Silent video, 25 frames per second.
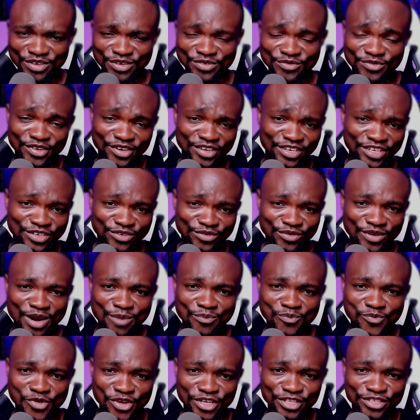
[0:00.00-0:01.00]
If you're new,
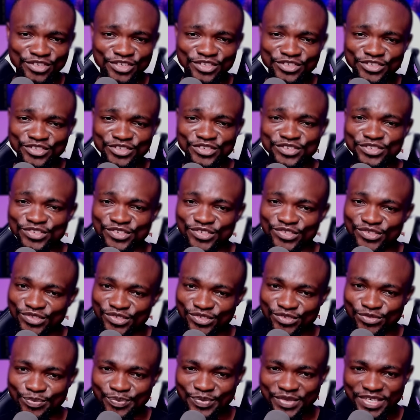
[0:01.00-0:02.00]
I'm going to introduce you
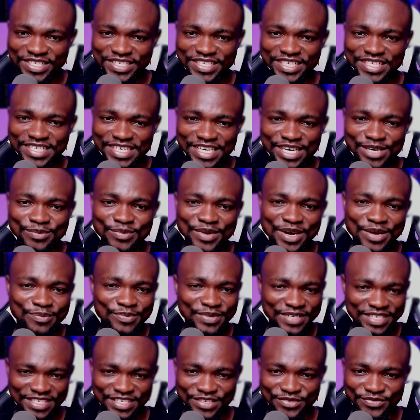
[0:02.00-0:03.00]
to PixelTap by
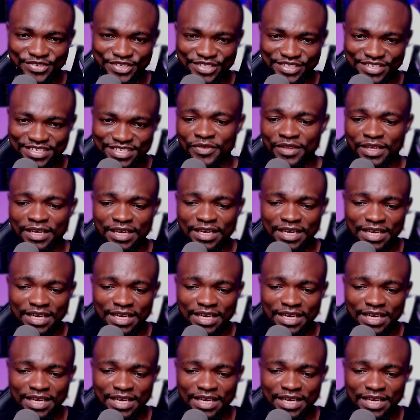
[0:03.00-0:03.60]
Pixelverse